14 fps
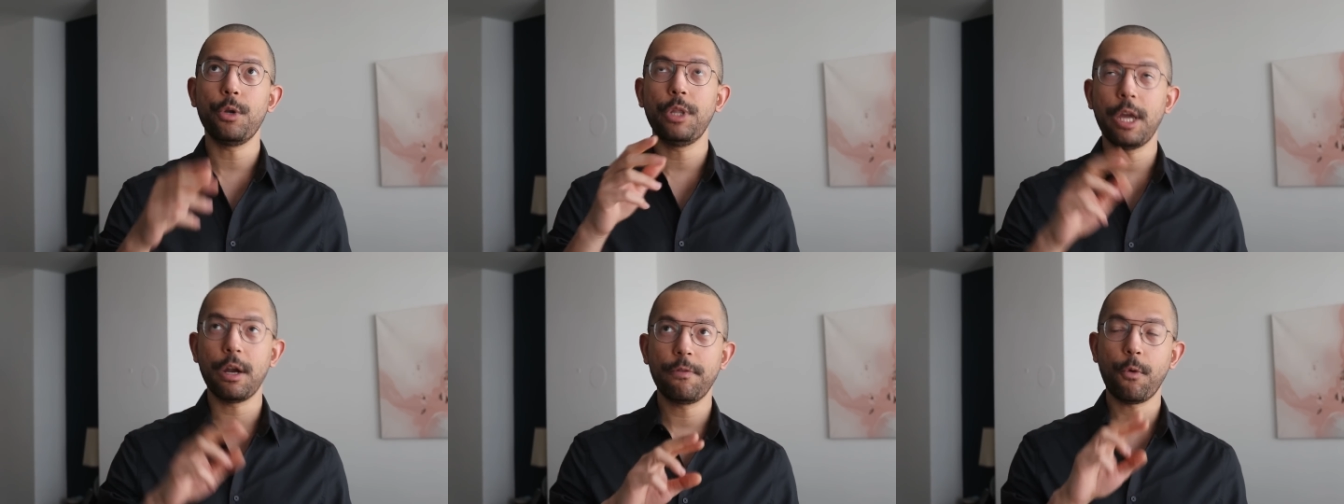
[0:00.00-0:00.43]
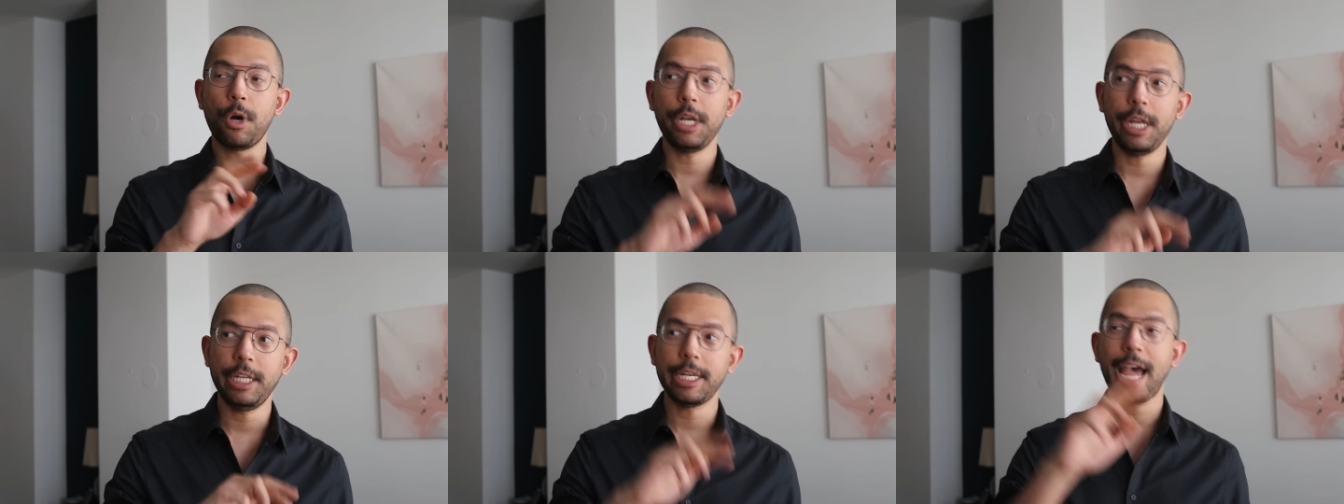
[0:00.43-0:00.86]
you therefore
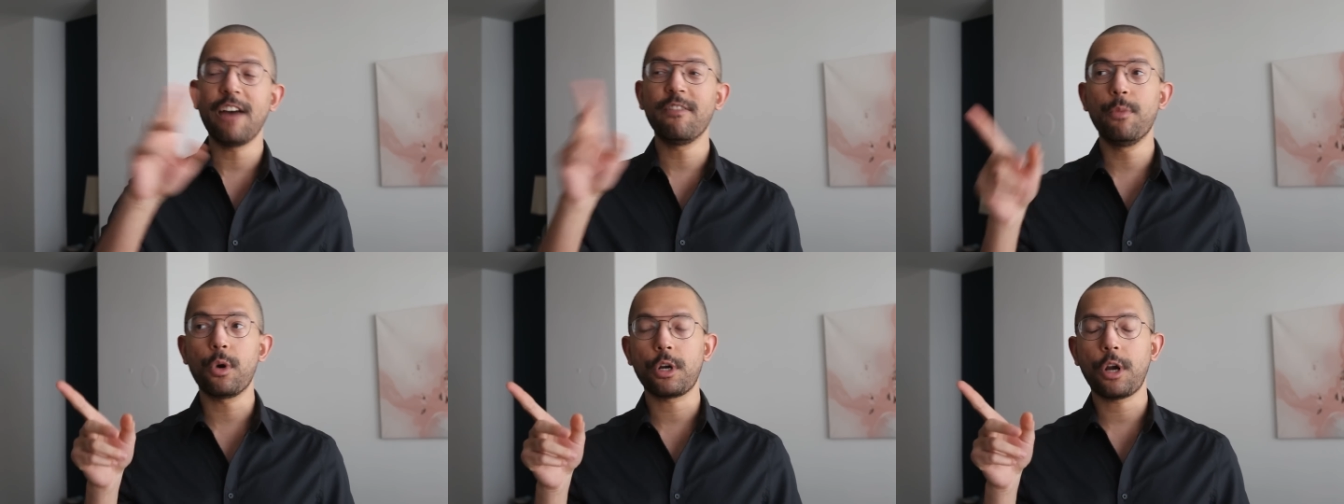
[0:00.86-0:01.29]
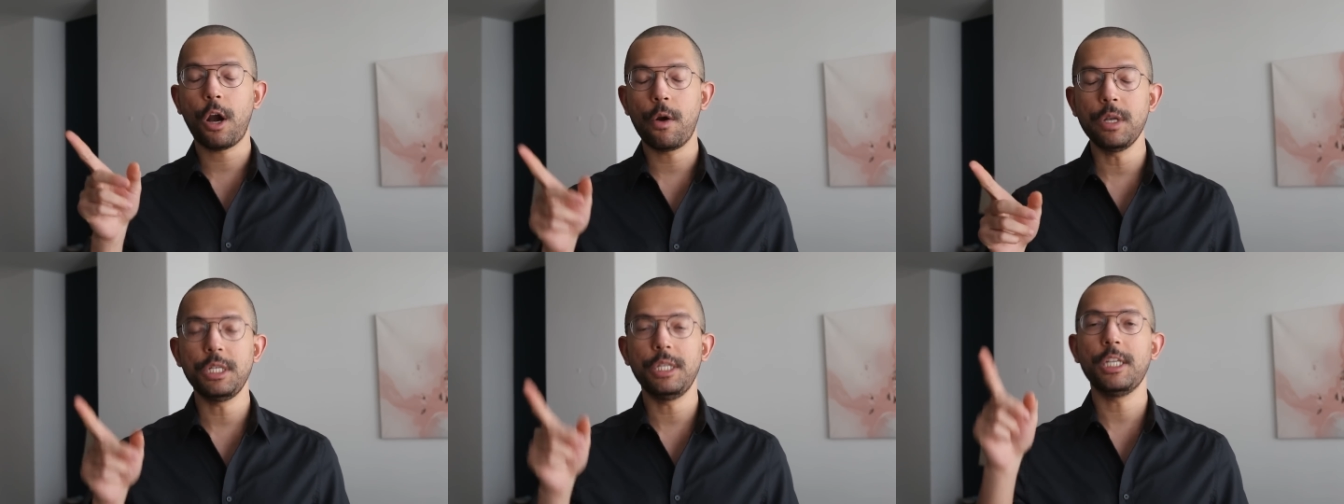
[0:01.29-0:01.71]
need to have more
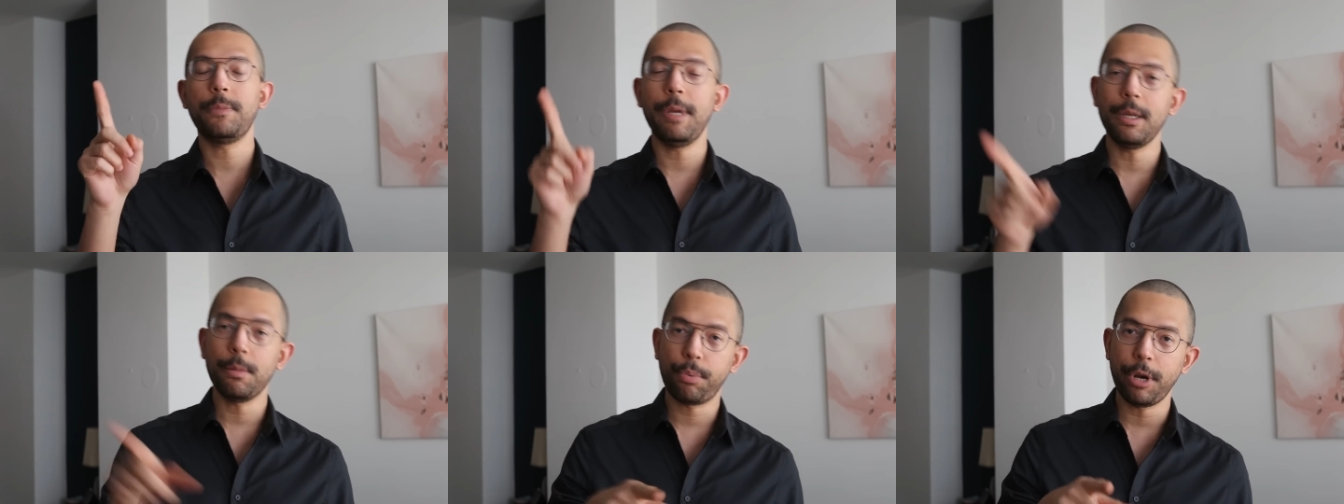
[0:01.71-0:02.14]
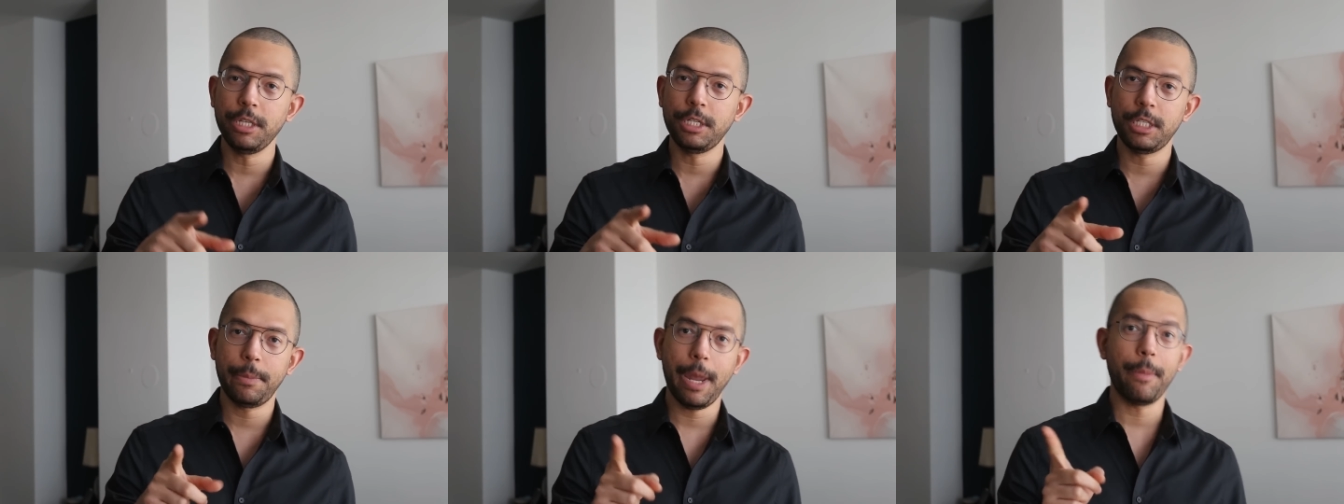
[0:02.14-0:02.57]
currency that's being
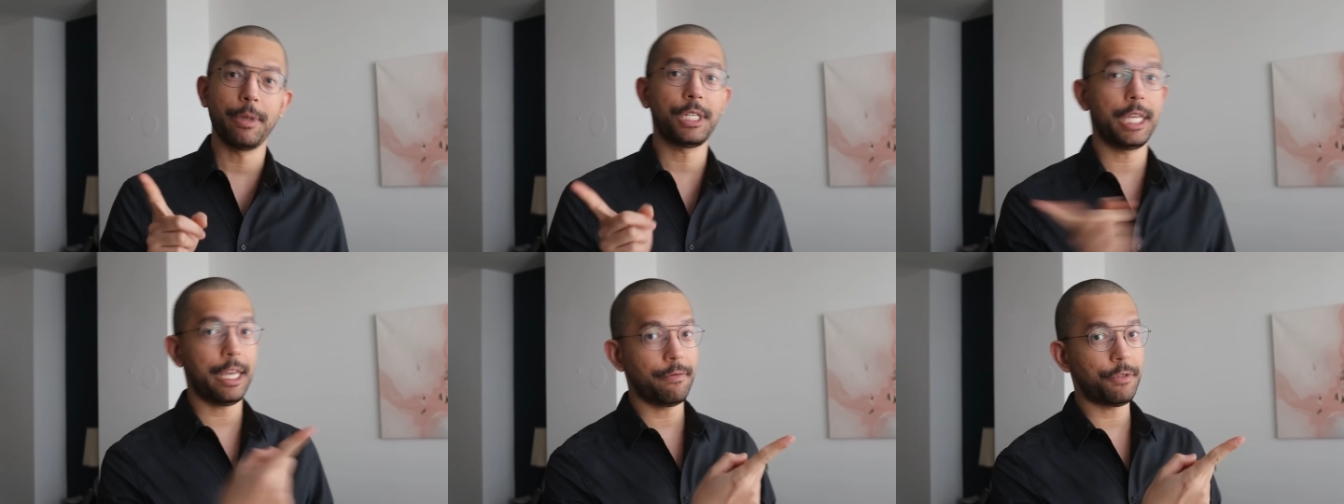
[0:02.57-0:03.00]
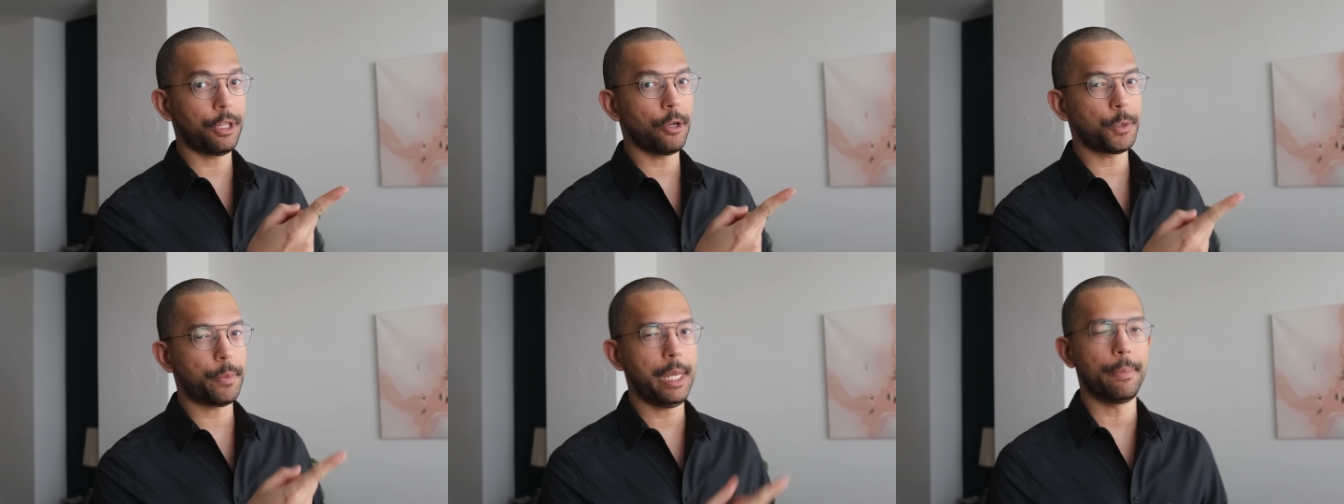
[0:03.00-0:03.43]
printed to be able to give to
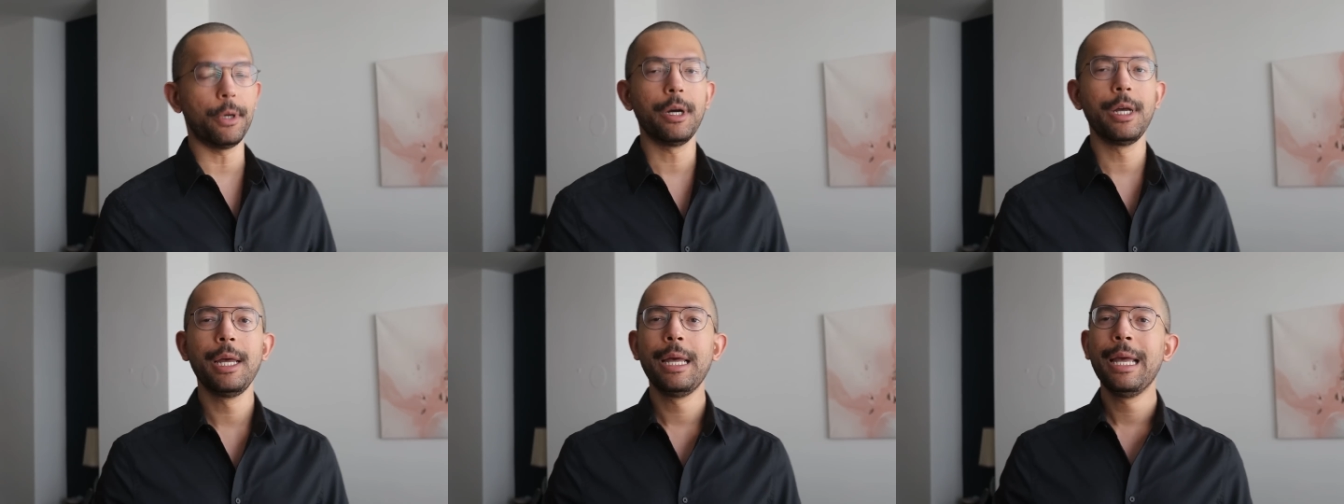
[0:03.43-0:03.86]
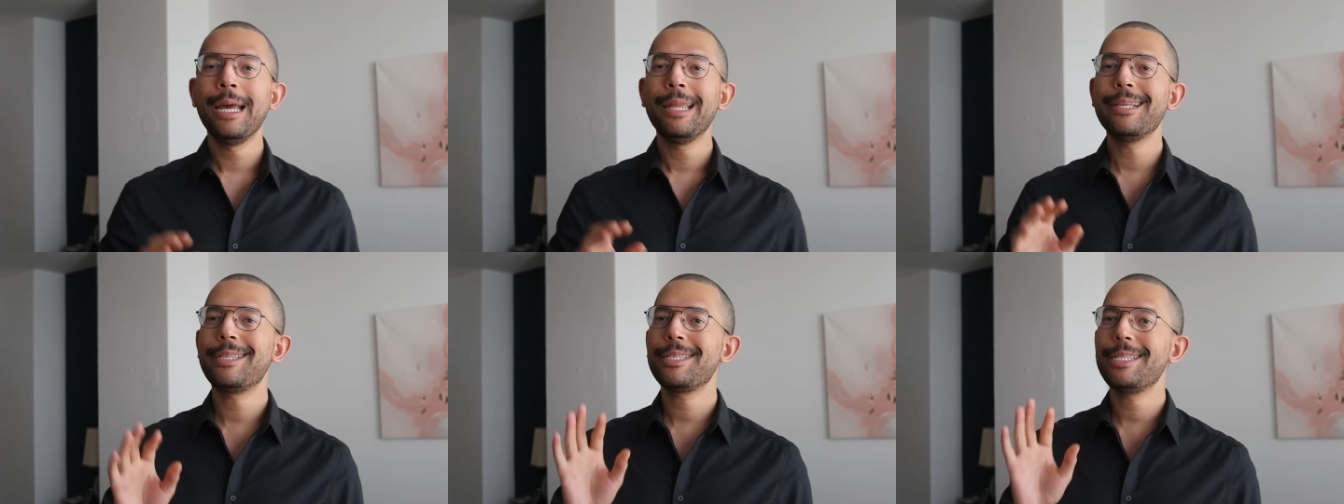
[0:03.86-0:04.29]
those people.
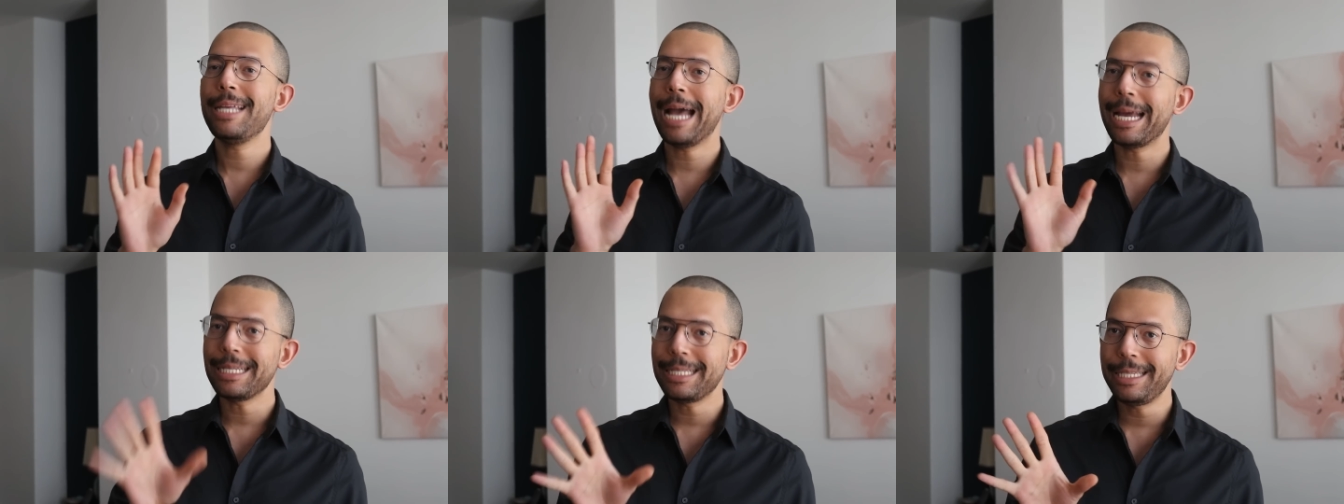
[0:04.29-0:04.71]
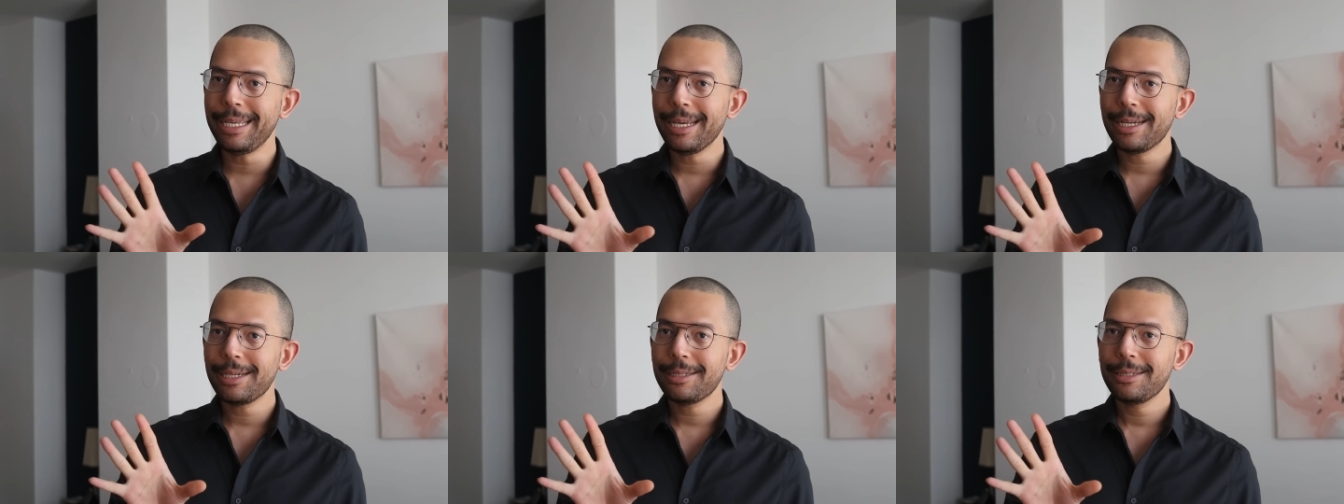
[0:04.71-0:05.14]
This is the
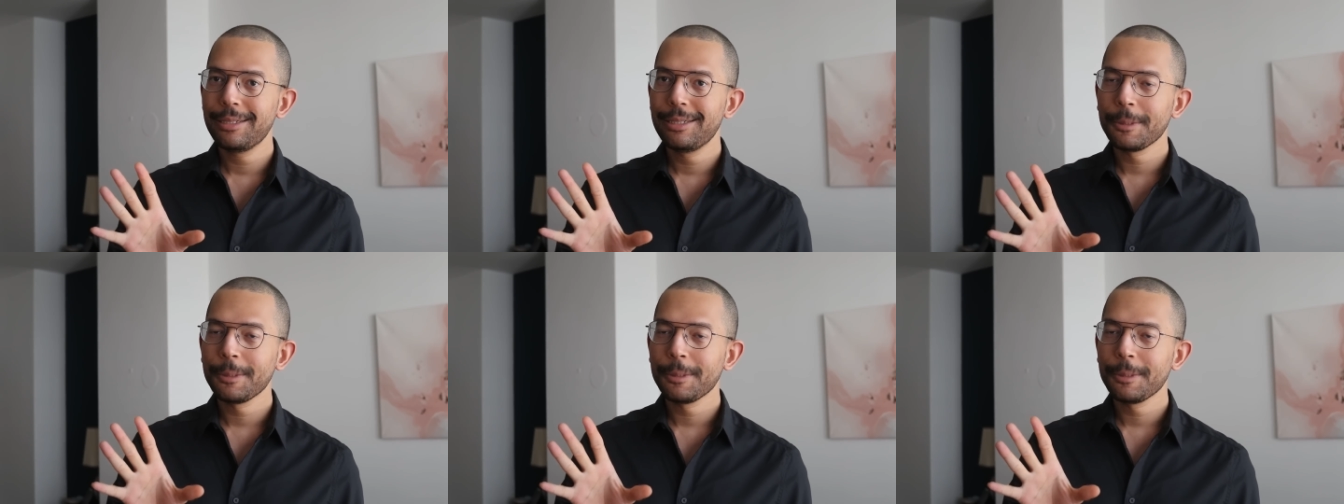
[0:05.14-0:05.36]
idea.